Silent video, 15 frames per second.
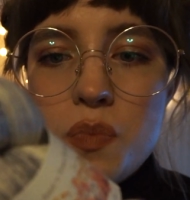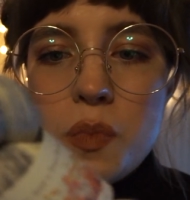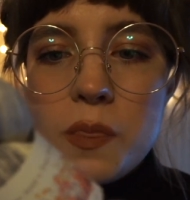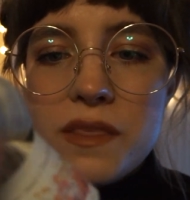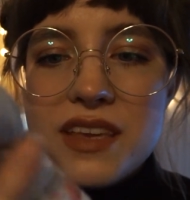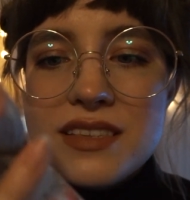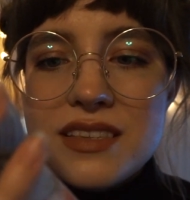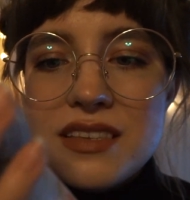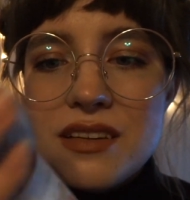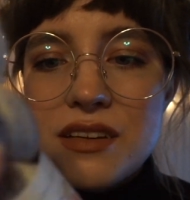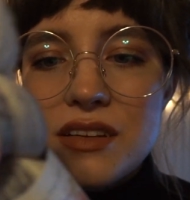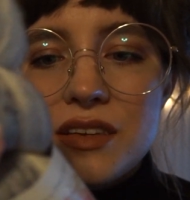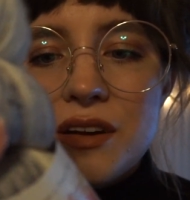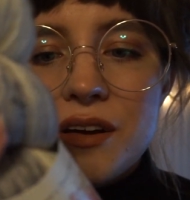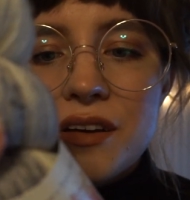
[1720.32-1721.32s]
This
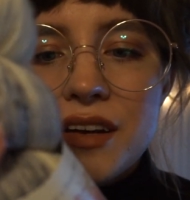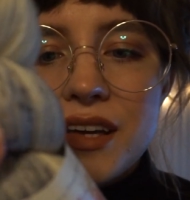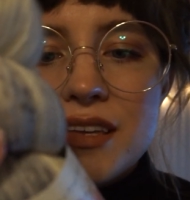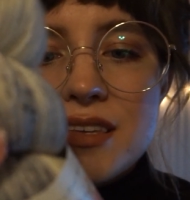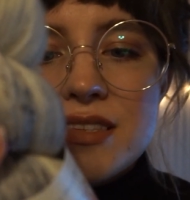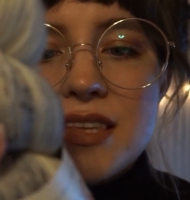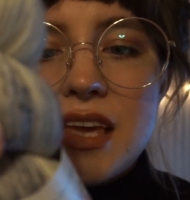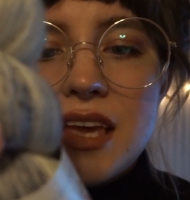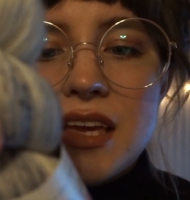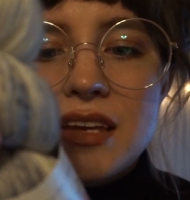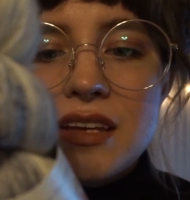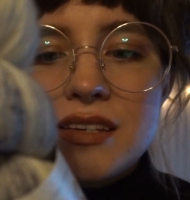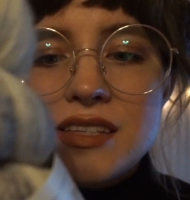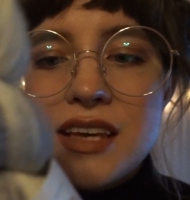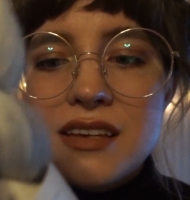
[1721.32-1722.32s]
yarn is
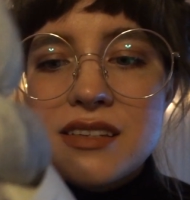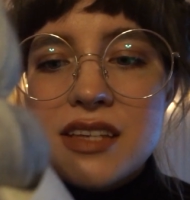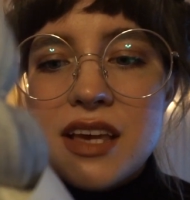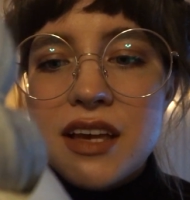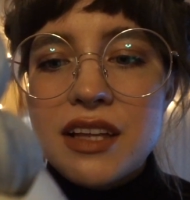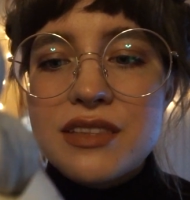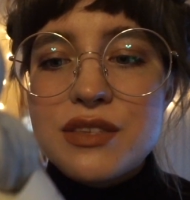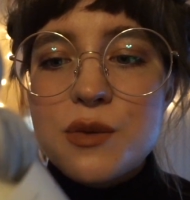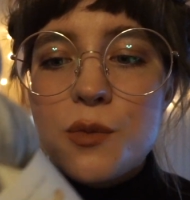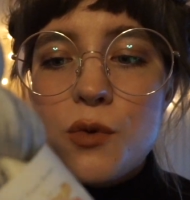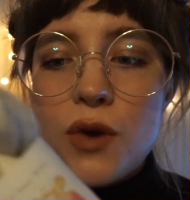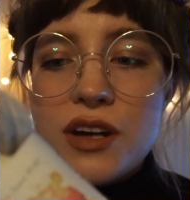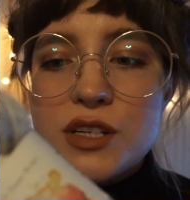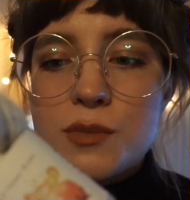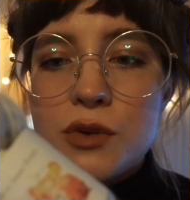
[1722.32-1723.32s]
80-10-10
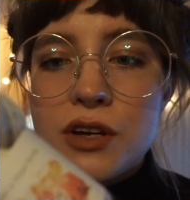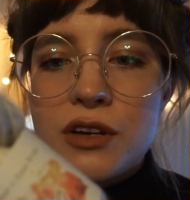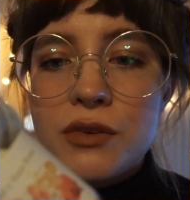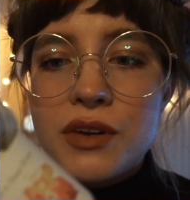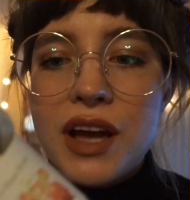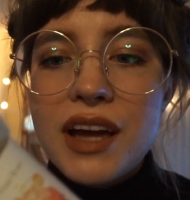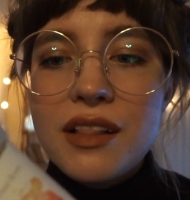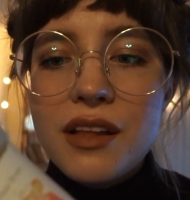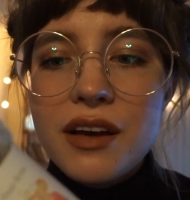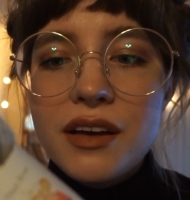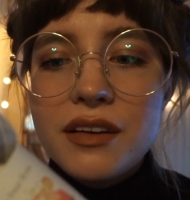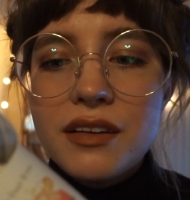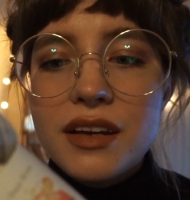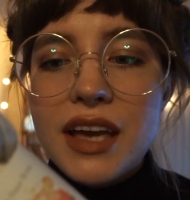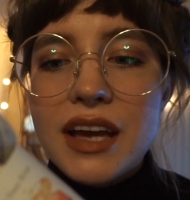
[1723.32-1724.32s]
superwash merino
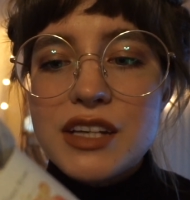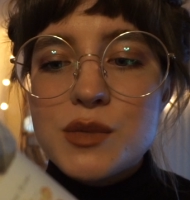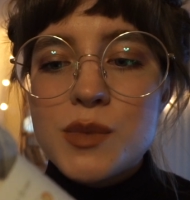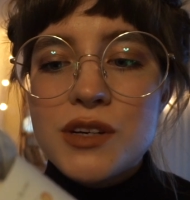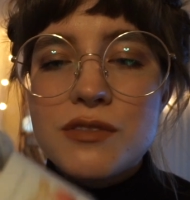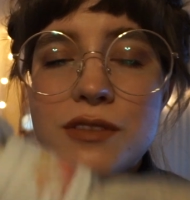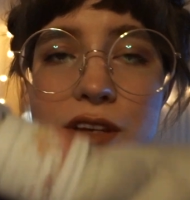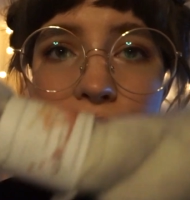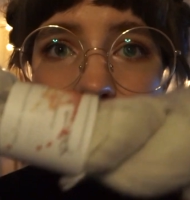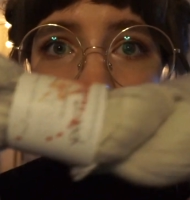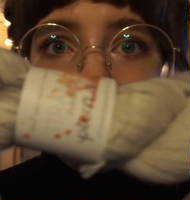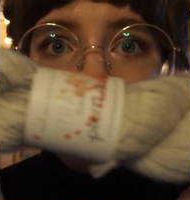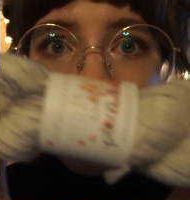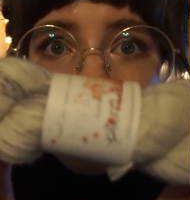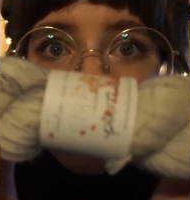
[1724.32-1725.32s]
nylon cashmere fingering
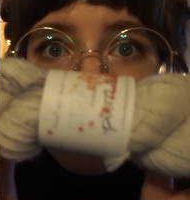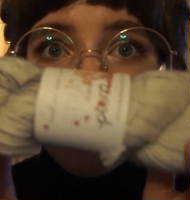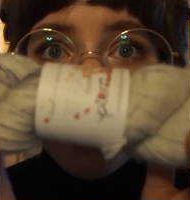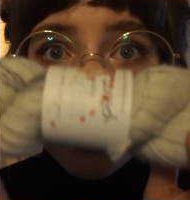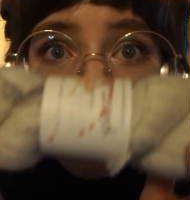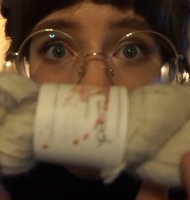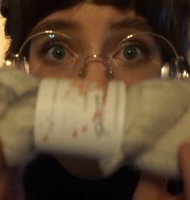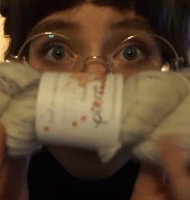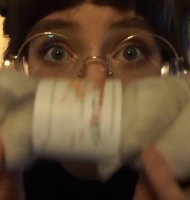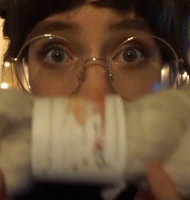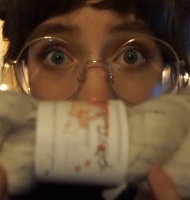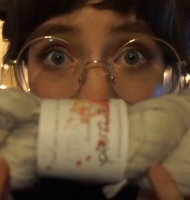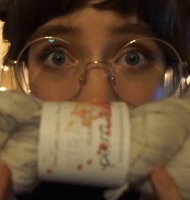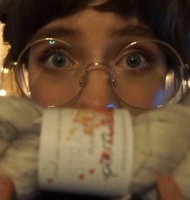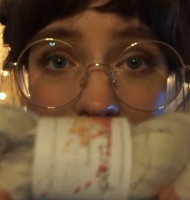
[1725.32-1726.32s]
weight
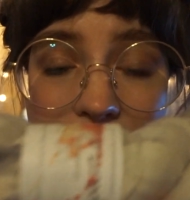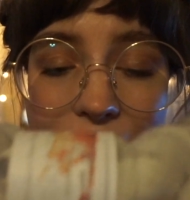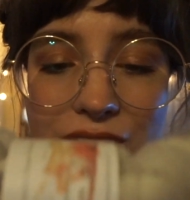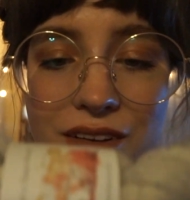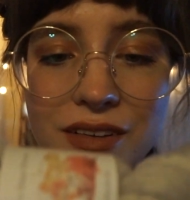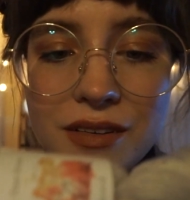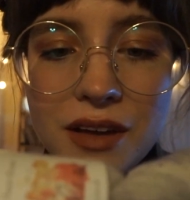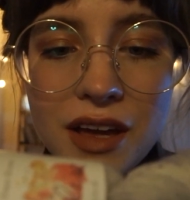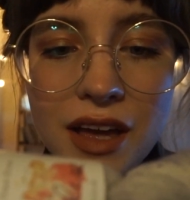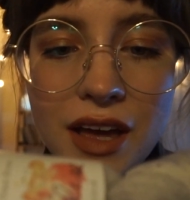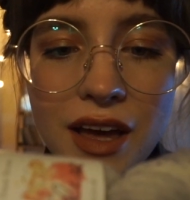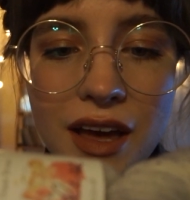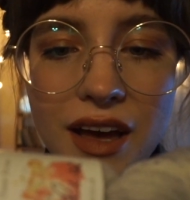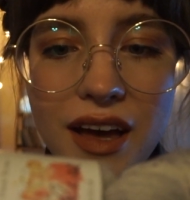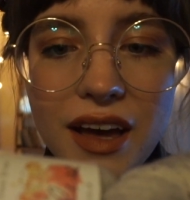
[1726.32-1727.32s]
yarn.
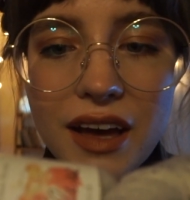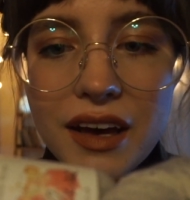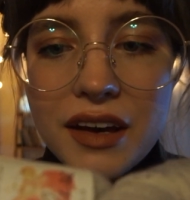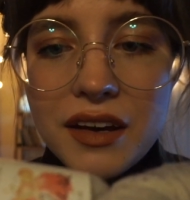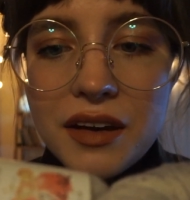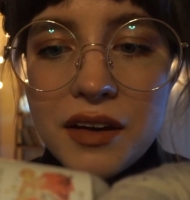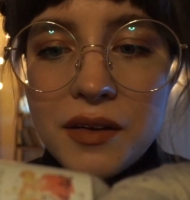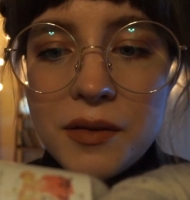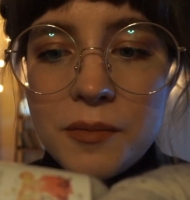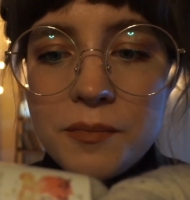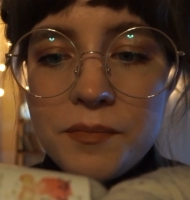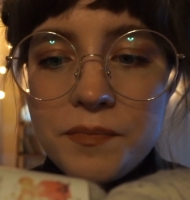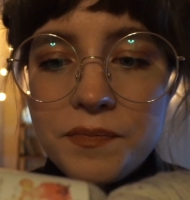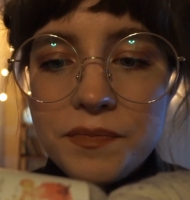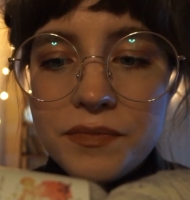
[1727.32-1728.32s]

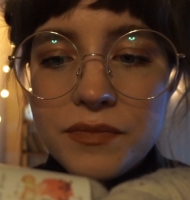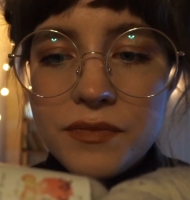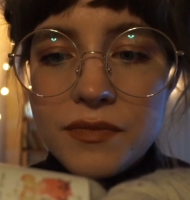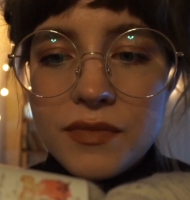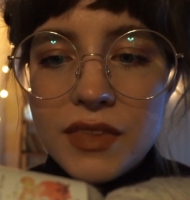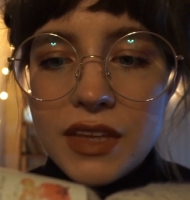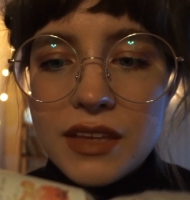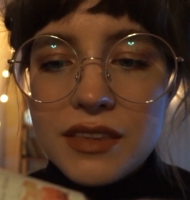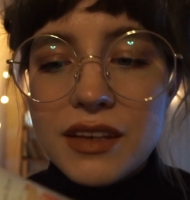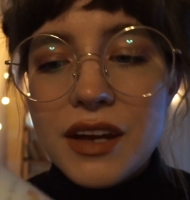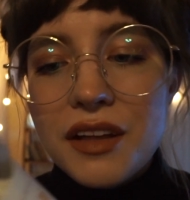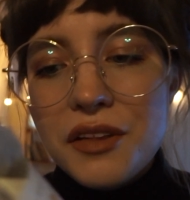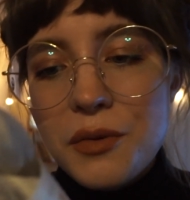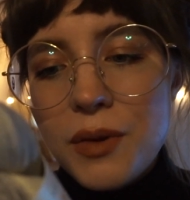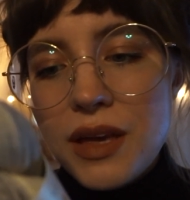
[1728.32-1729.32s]
The
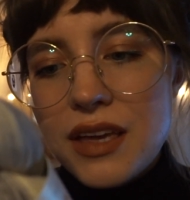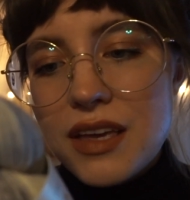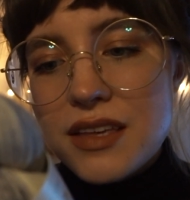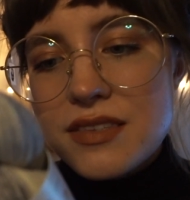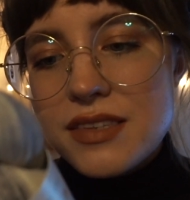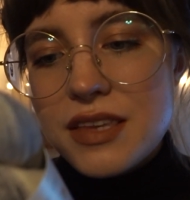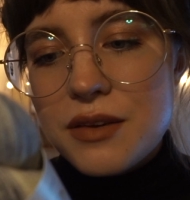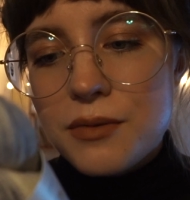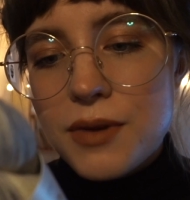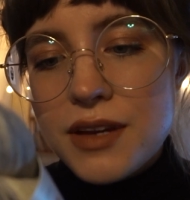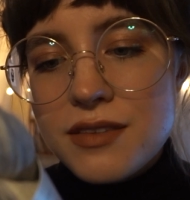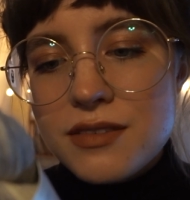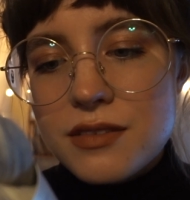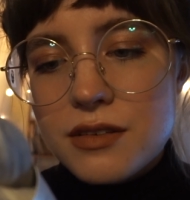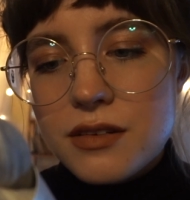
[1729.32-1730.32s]
colorway is
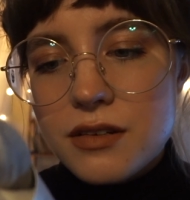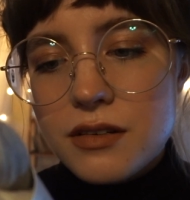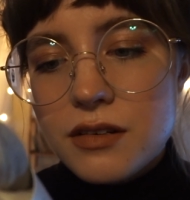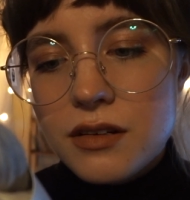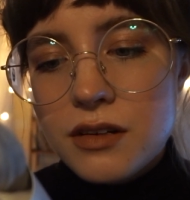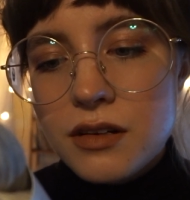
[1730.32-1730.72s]
Eraser,